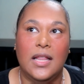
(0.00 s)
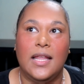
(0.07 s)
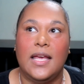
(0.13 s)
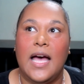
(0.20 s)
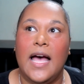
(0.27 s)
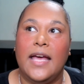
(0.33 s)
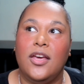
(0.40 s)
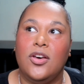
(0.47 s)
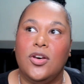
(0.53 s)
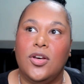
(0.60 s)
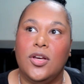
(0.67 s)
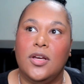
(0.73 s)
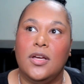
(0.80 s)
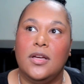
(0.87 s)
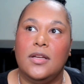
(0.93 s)
Like I
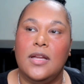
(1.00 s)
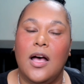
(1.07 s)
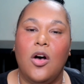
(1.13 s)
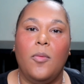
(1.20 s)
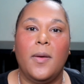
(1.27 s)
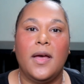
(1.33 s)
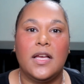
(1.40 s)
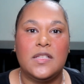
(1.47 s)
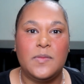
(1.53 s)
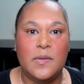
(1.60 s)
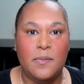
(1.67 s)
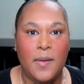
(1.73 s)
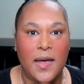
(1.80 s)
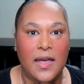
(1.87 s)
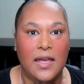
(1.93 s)
could help my
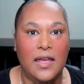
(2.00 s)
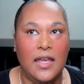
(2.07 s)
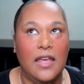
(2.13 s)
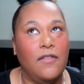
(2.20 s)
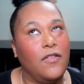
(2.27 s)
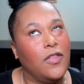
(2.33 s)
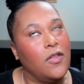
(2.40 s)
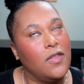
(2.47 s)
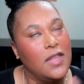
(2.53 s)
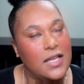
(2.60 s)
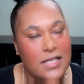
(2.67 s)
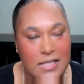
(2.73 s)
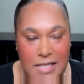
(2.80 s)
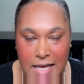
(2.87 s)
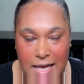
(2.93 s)
husband paint. Even the
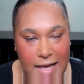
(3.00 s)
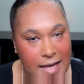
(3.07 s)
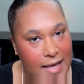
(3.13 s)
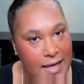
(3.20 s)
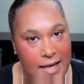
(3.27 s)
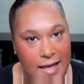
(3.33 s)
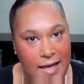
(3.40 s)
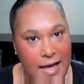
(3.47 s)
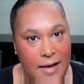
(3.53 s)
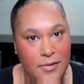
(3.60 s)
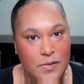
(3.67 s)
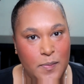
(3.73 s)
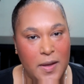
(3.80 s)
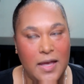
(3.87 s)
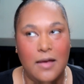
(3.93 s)
next day, I
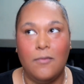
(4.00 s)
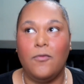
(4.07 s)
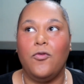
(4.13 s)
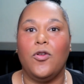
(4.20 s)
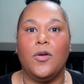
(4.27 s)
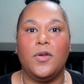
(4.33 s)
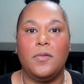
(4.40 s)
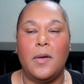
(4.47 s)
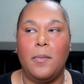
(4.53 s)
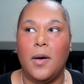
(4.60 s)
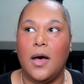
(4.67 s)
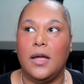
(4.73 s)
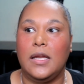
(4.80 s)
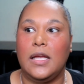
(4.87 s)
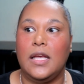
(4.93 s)
was paying for it with my
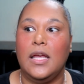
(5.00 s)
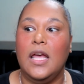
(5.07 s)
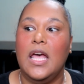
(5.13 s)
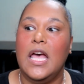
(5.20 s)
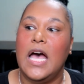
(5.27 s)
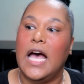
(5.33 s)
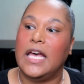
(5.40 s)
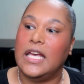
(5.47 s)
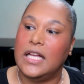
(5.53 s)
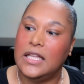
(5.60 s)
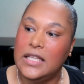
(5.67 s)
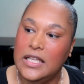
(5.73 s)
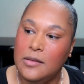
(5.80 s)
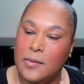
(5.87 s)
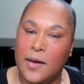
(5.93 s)
body. I could
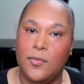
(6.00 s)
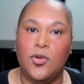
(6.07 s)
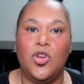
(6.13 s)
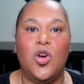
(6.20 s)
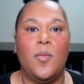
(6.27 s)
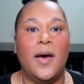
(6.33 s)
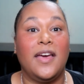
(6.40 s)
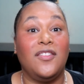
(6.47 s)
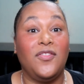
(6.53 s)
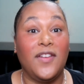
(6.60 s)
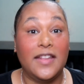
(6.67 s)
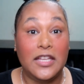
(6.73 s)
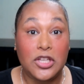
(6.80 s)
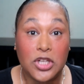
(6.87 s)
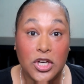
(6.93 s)
clean my room. I could
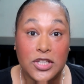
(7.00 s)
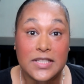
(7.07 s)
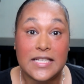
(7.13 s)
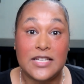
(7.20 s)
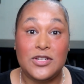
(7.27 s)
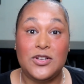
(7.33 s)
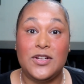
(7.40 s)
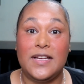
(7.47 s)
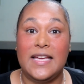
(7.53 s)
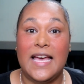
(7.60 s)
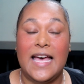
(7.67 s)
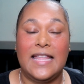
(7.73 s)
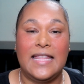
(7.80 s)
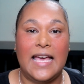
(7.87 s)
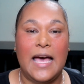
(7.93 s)
finally cook dinner
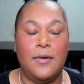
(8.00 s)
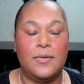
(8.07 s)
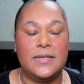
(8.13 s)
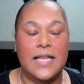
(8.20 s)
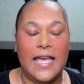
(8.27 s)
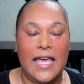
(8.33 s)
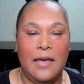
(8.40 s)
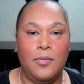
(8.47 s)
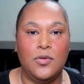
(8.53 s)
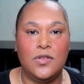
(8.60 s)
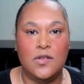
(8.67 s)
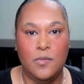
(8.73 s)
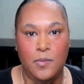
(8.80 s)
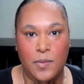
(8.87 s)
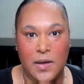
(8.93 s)
again. Like I was able
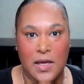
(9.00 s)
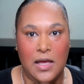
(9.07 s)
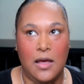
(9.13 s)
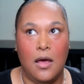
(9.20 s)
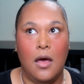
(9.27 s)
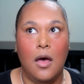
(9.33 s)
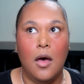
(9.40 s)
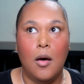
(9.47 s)
to be